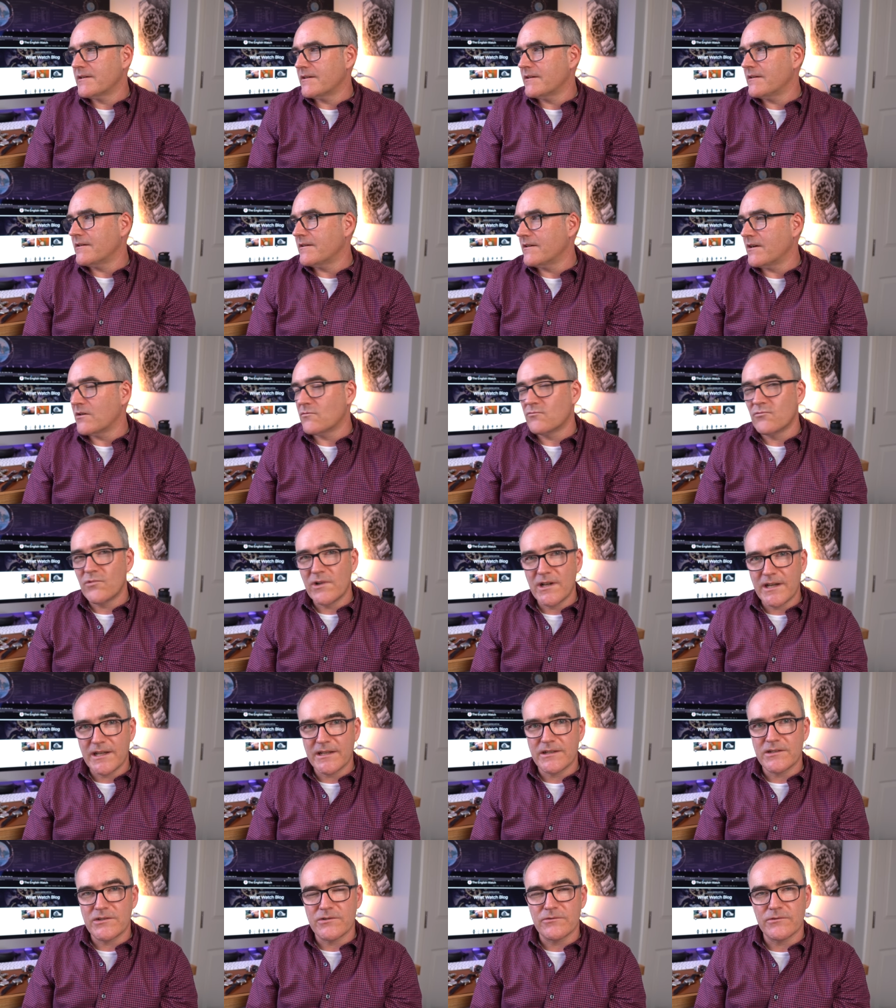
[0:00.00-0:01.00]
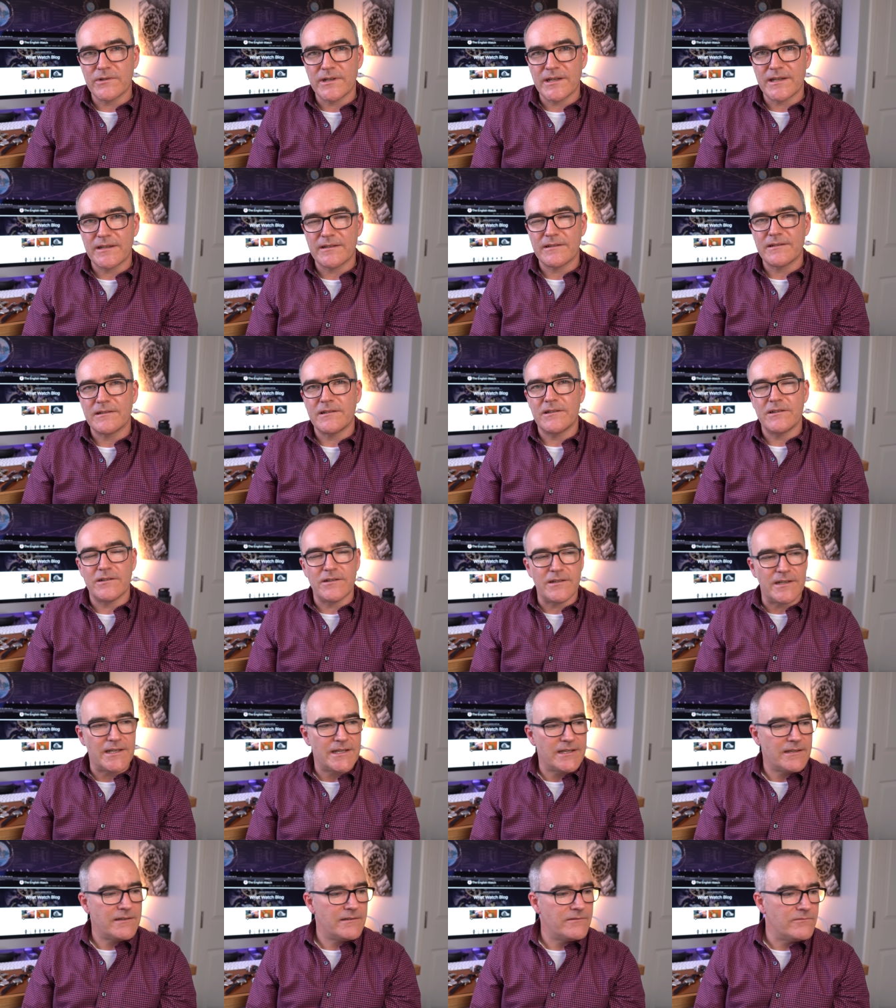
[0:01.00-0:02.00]
Uh, I'm really enjoying
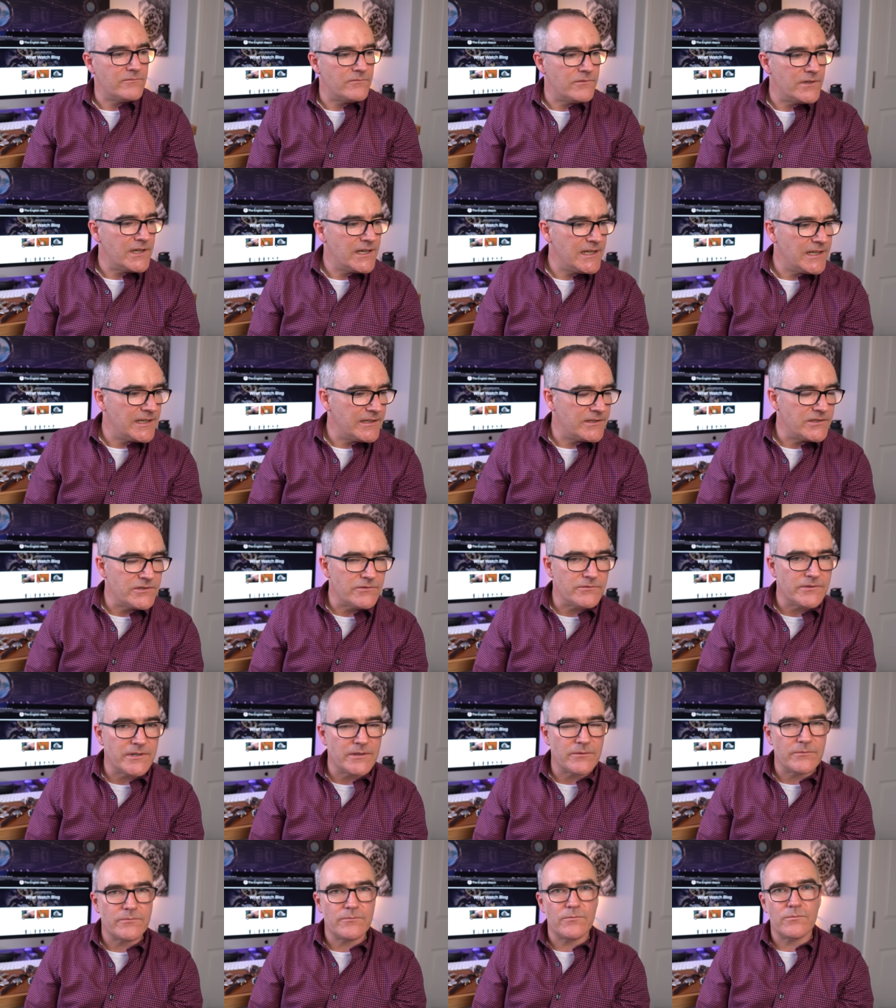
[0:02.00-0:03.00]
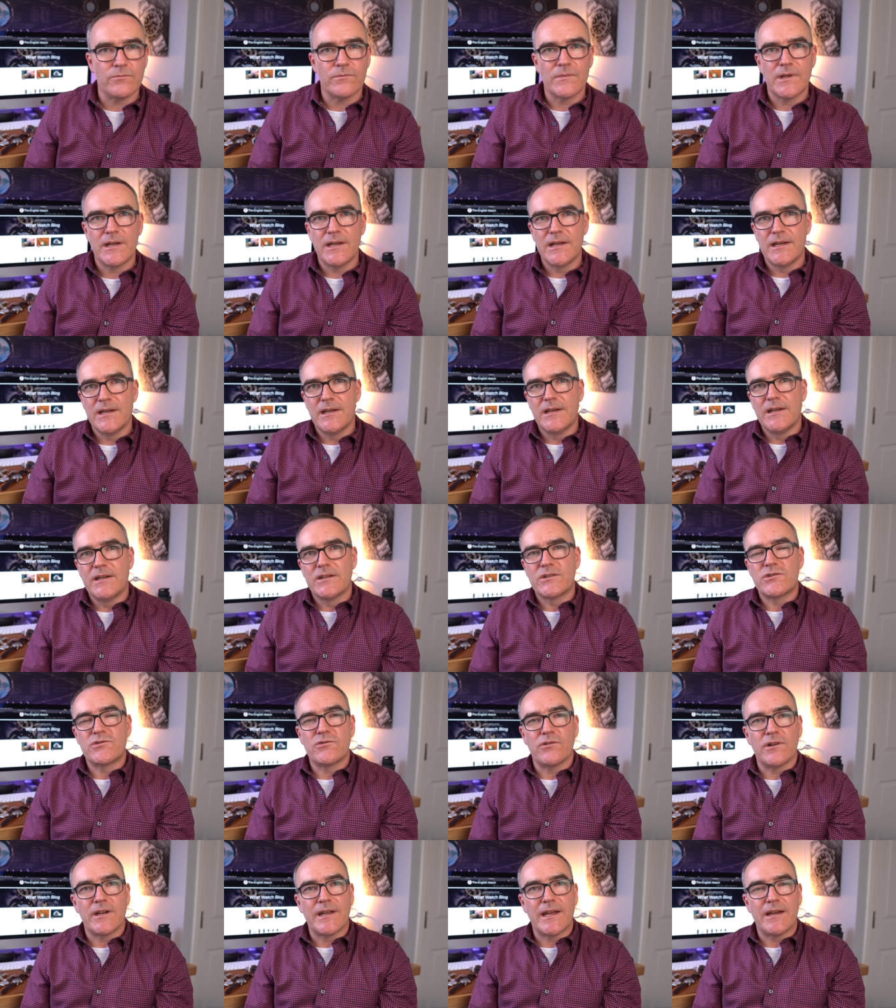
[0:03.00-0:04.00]
learning. Really enjoying
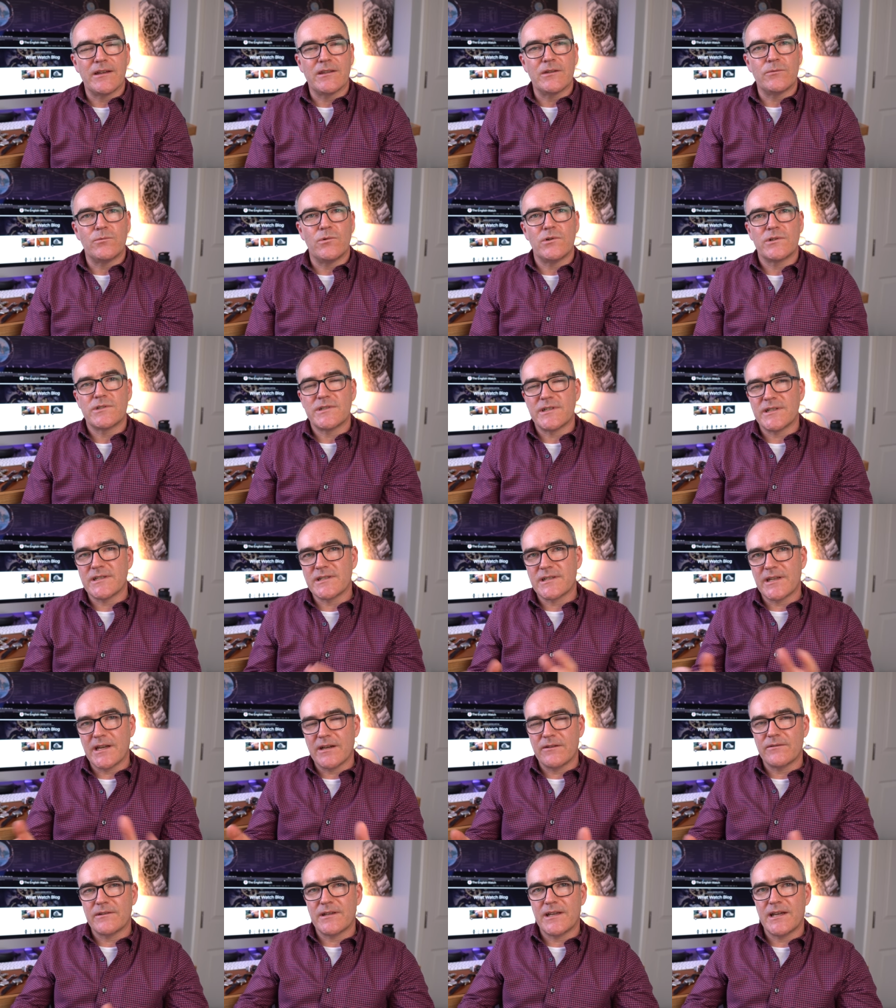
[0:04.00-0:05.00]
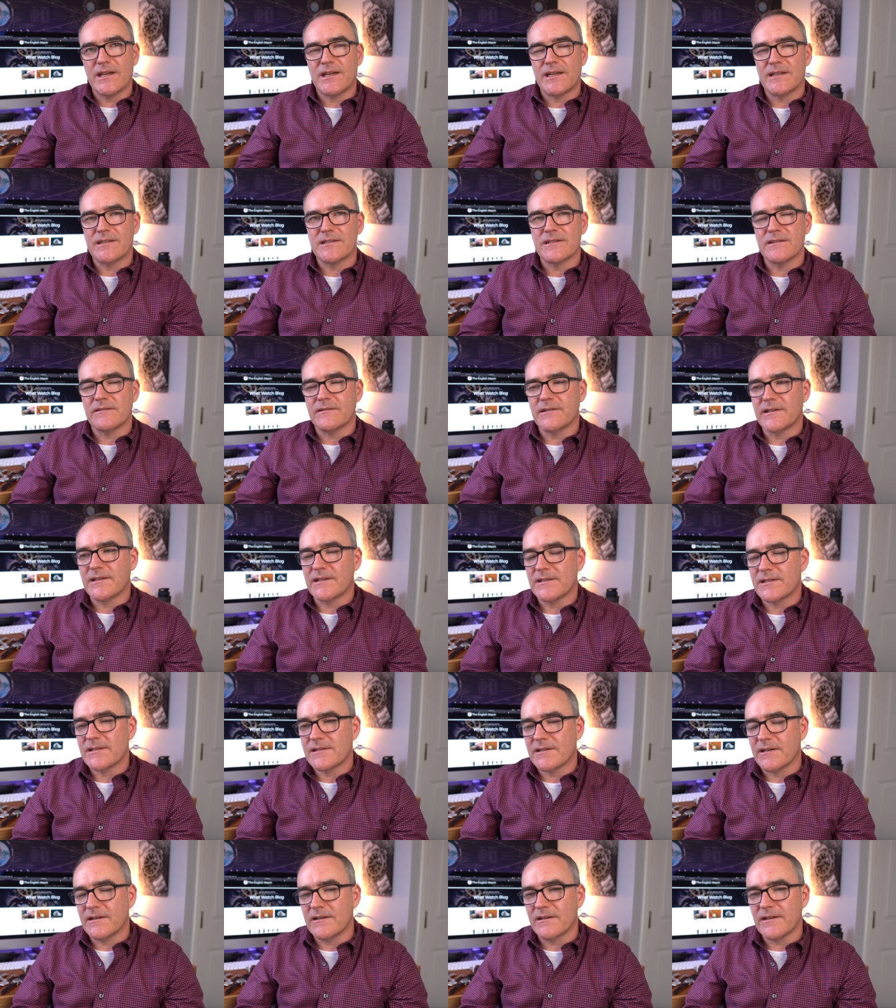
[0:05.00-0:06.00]
trying out the watches, going kicking
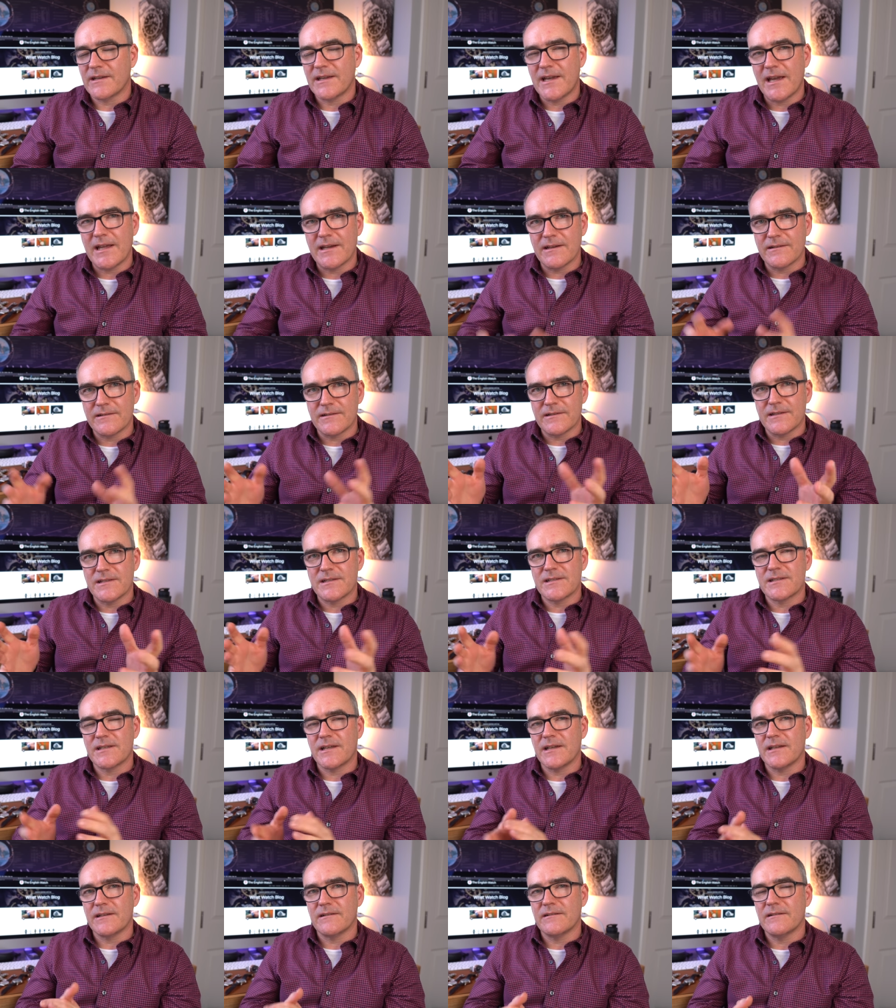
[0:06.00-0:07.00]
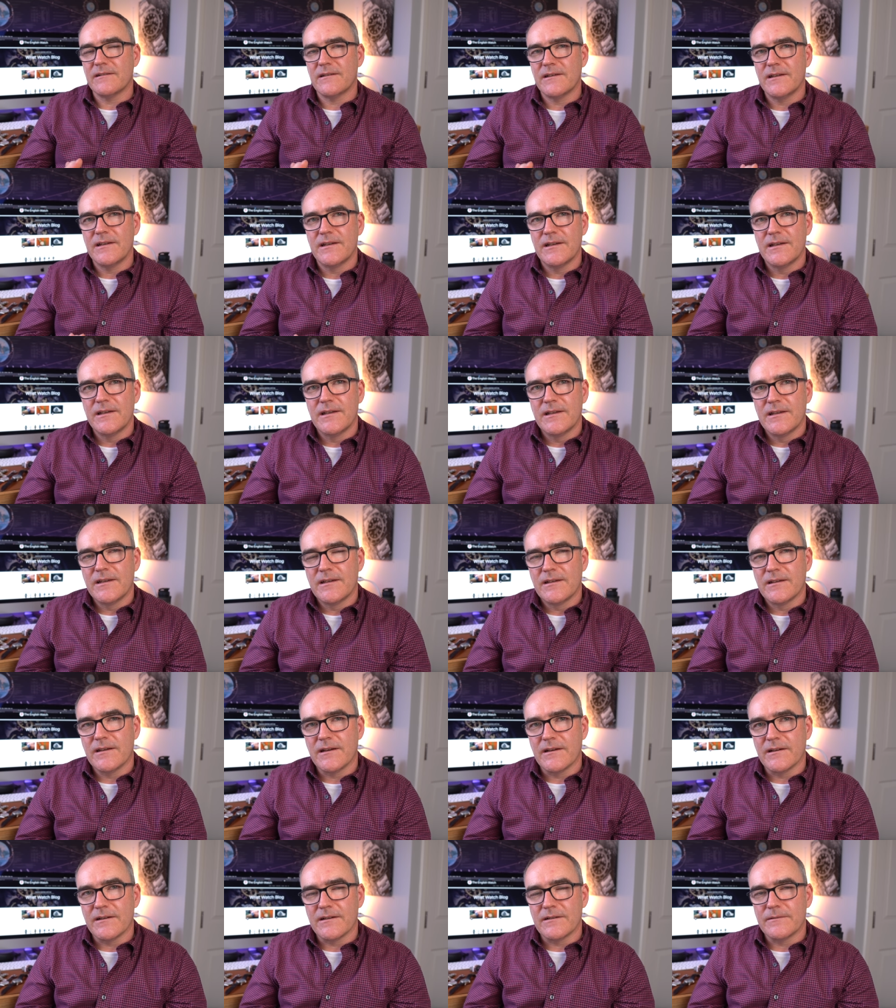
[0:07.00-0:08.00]
tires, uh, getting under the skin.
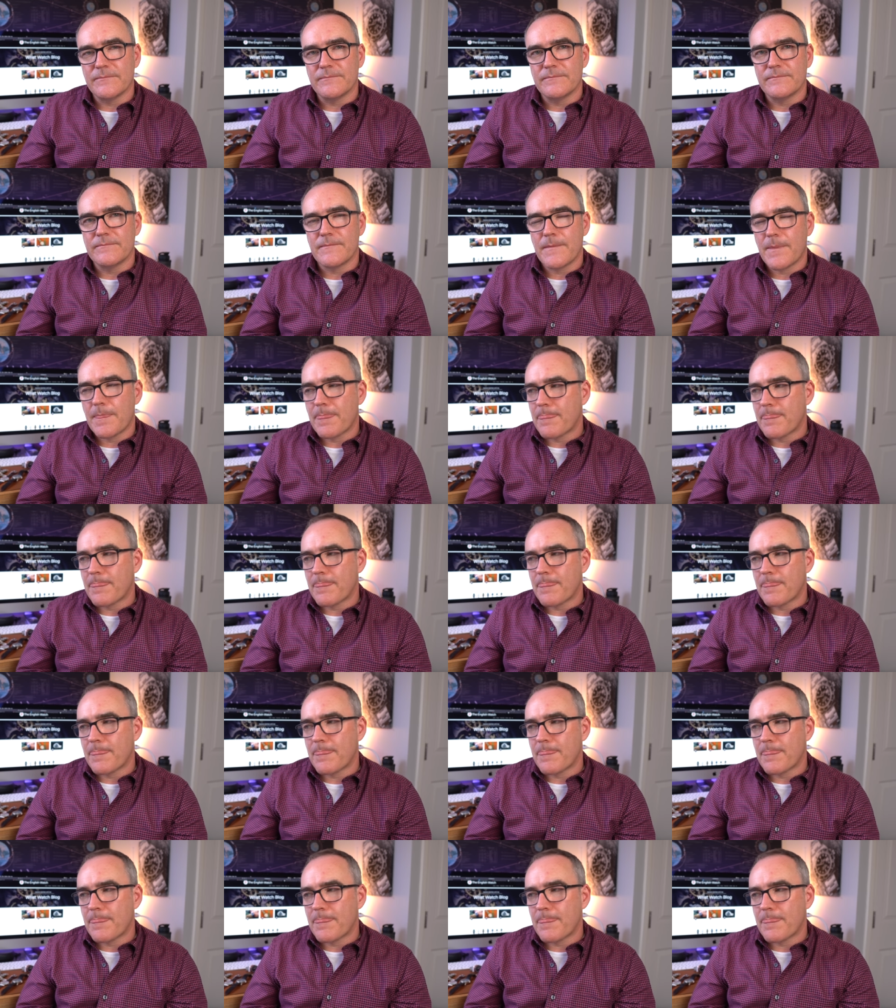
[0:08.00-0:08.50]
Um,